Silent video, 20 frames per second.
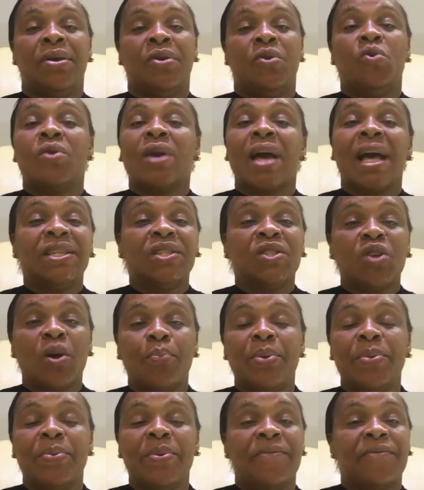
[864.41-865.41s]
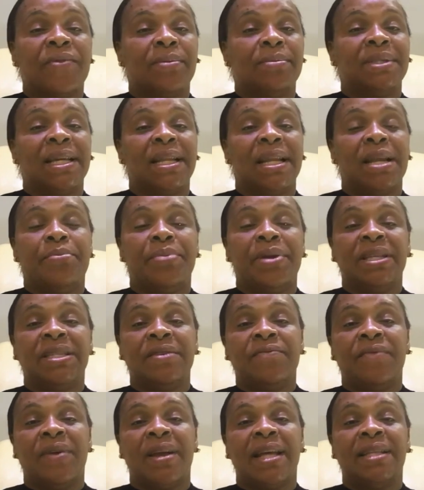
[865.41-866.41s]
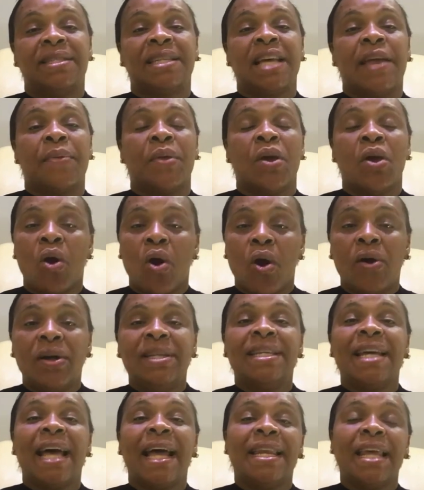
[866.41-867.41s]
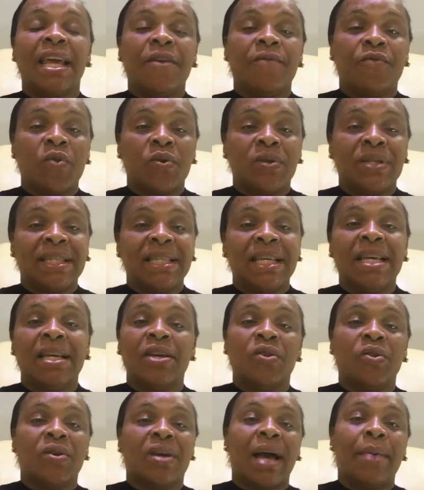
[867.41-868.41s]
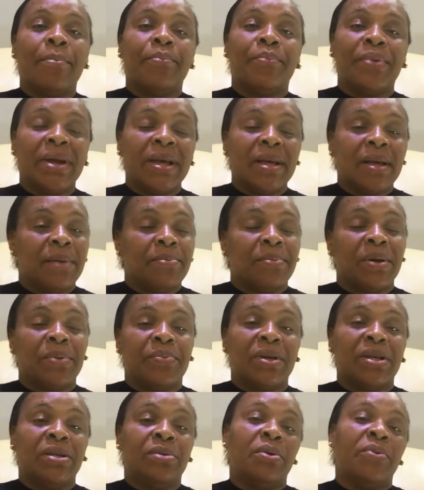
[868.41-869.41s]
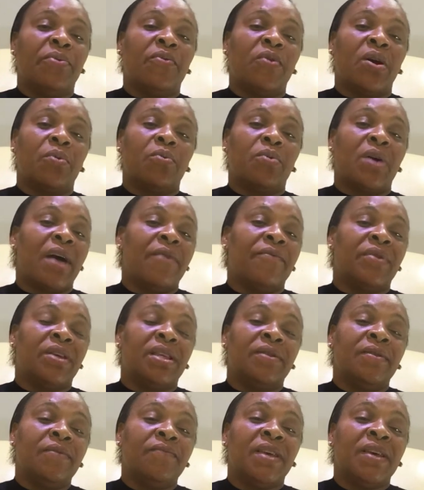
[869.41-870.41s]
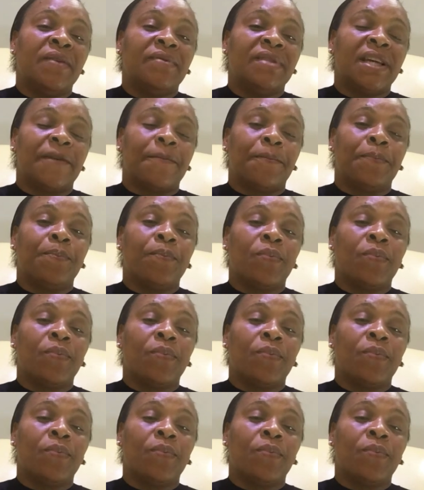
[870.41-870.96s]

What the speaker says: You can't stop people from celebrating Valentine. On that day, if you're singing, you can bring, if you have gifted.